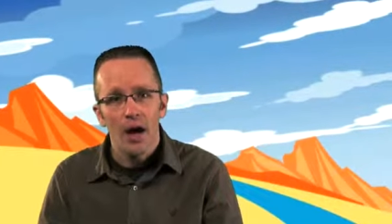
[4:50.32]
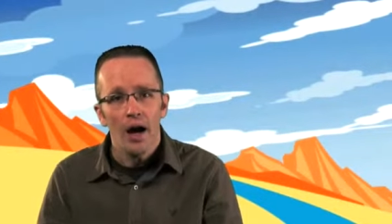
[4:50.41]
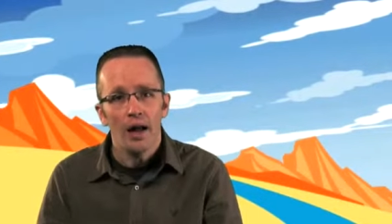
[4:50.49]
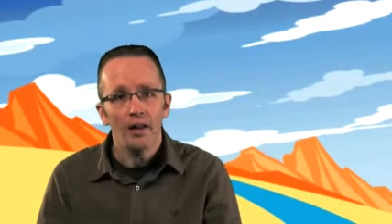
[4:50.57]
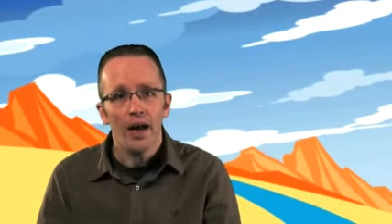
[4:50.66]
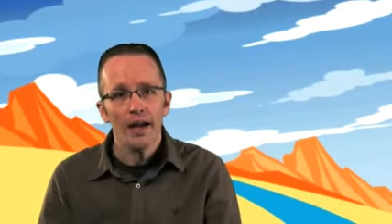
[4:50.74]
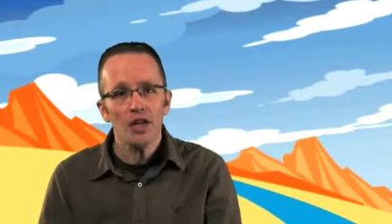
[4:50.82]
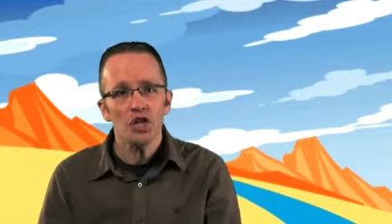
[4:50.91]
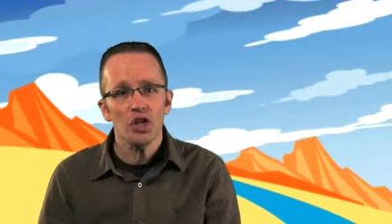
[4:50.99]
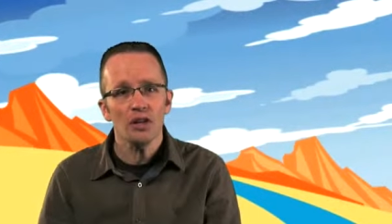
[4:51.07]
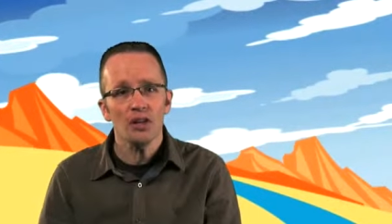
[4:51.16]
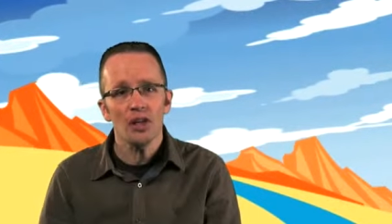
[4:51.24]

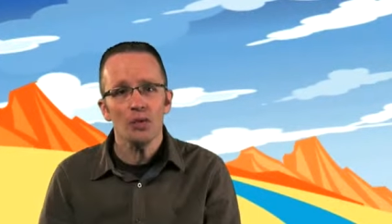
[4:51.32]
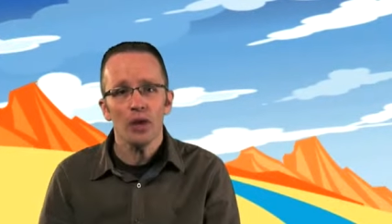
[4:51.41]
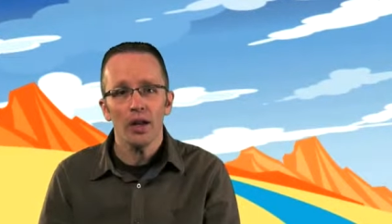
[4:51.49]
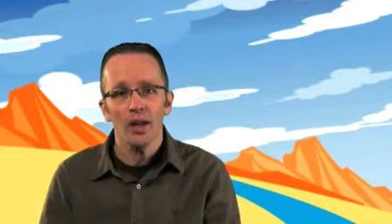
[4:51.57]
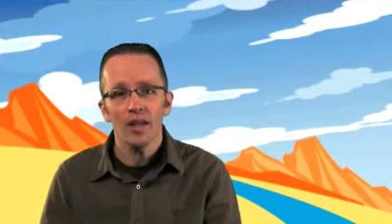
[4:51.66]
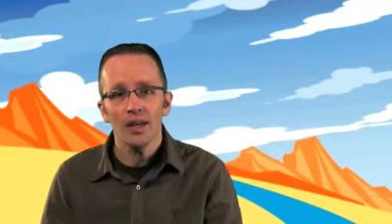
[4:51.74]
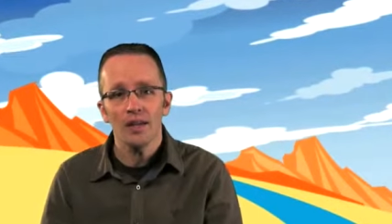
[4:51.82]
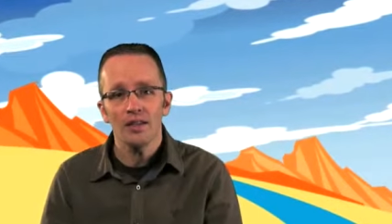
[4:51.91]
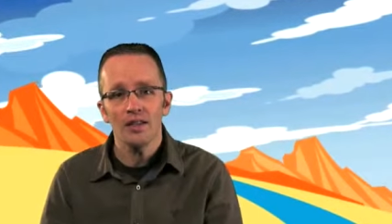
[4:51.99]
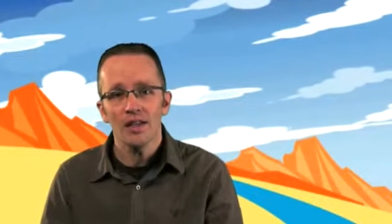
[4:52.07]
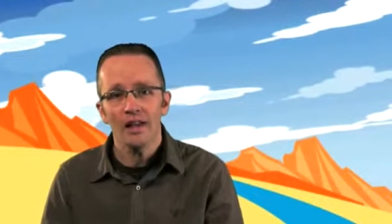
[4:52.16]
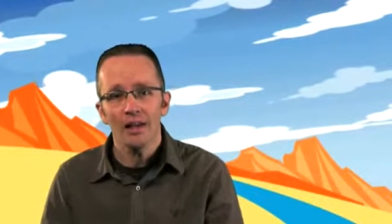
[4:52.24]
Elisha did what he had
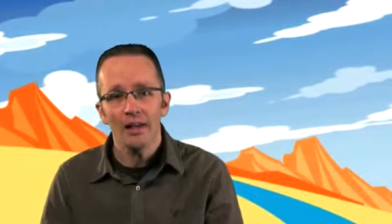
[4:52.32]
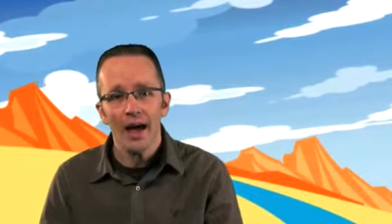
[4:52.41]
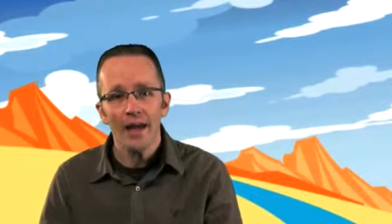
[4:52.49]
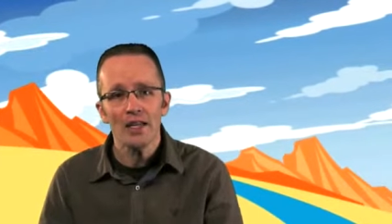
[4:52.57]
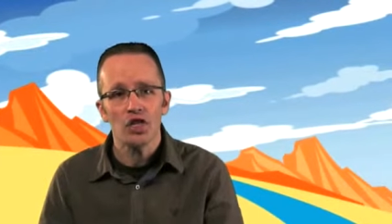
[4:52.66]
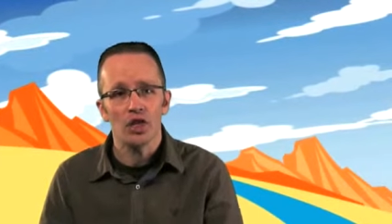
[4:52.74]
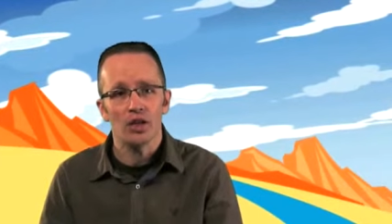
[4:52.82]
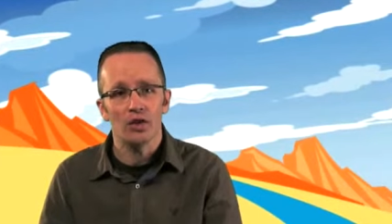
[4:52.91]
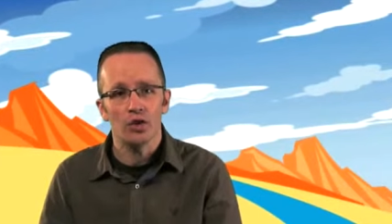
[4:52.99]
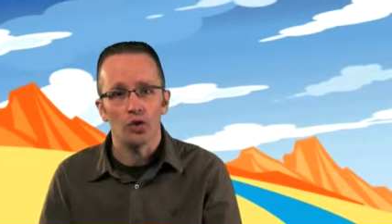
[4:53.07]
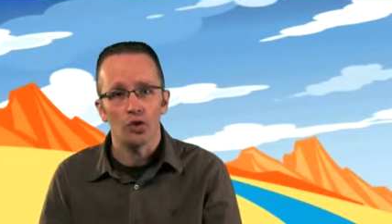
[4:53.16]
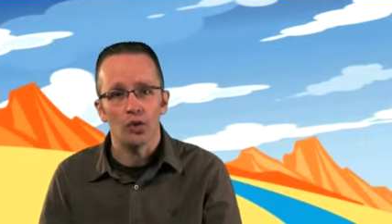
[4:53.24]
seen Elijah
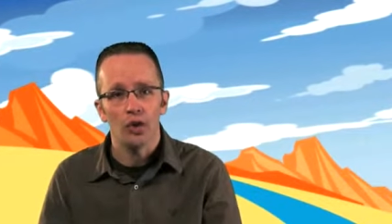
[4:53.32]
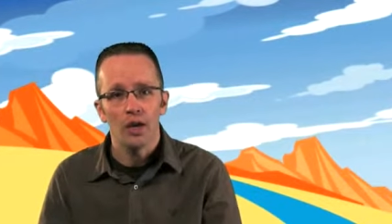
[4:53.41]
do.